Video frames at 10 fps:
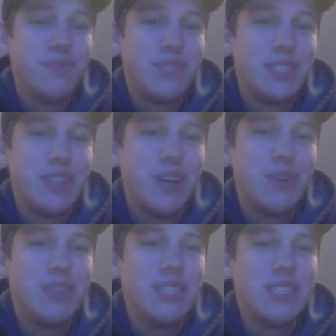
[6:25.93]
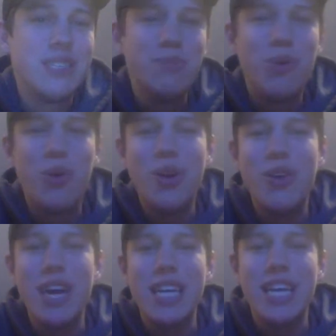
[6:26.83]
So this is more
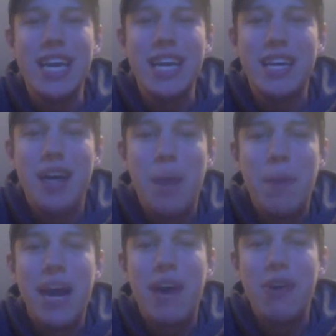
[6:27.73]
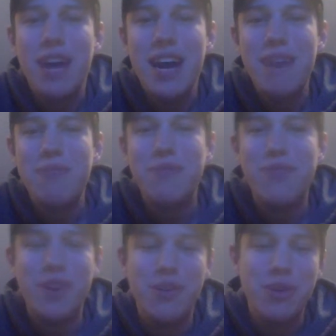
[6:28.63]
like a power app
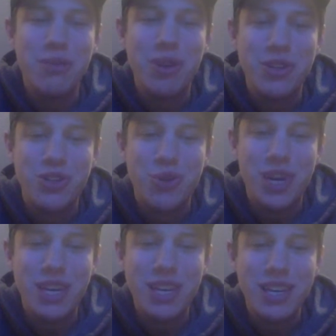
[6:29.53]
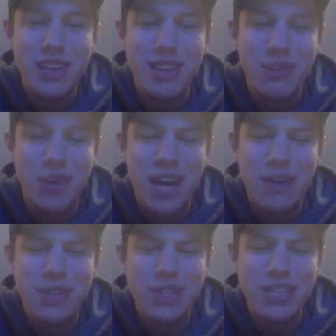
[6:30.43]
from Big Brother 20 than what I
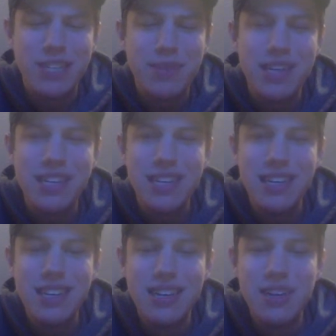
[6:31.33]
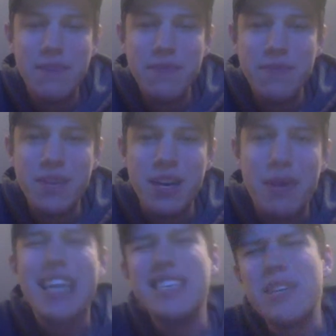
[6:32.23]
was really expecting.
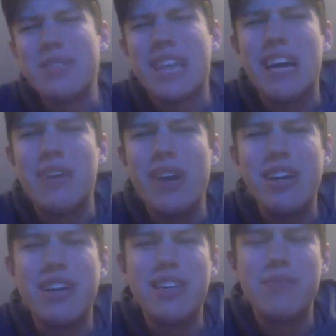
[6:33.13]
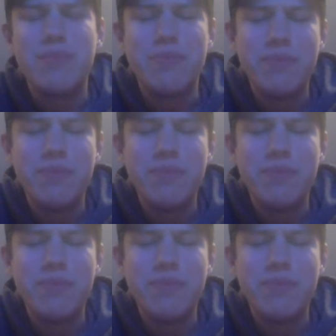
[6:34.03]
I guess I was kind of right on.